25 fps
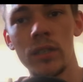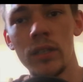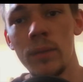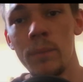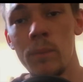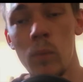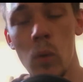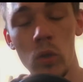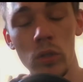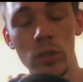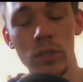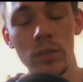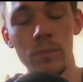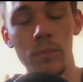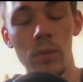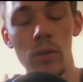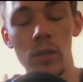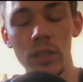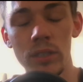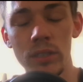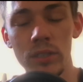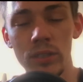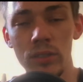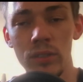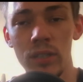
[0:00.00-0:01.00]
important
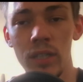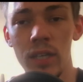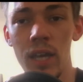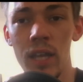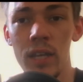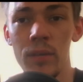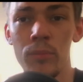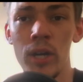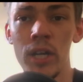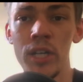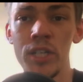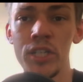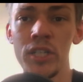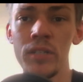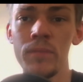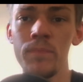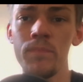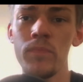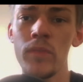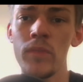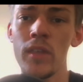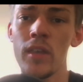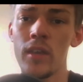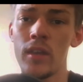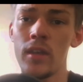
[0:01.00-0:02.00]
parts to the calibration.
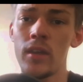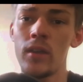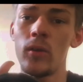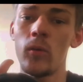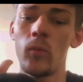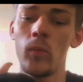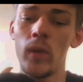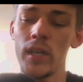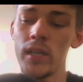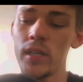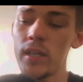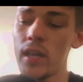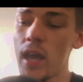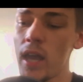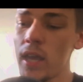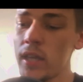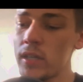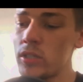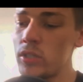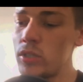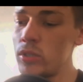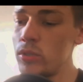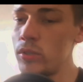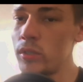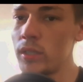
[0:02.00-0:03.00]
When I
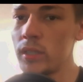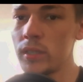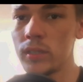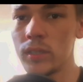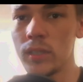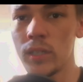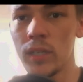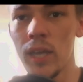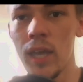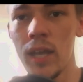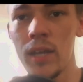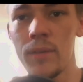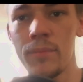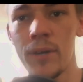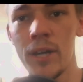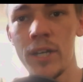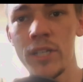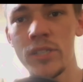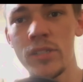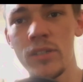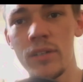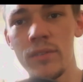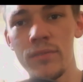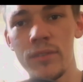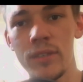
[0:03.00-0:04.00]
do the
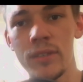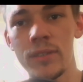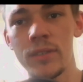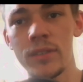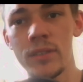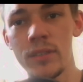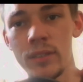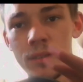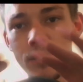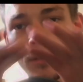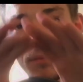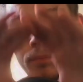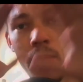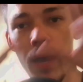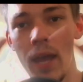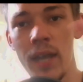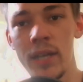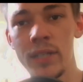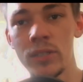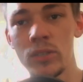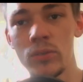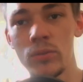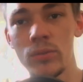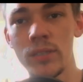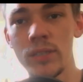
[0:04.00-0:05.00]
calibration of the
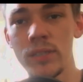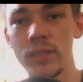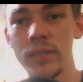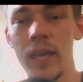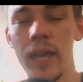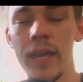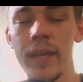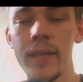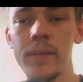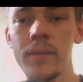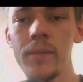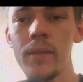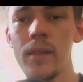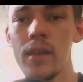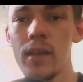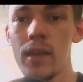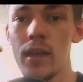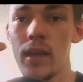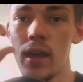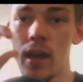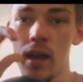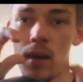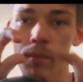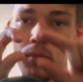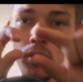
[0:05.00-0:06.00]
balance or the scale,
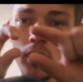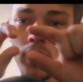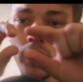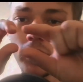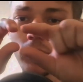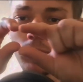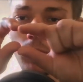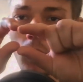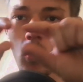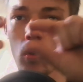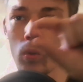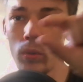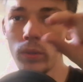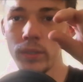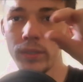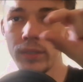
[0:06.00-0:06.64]
I put a small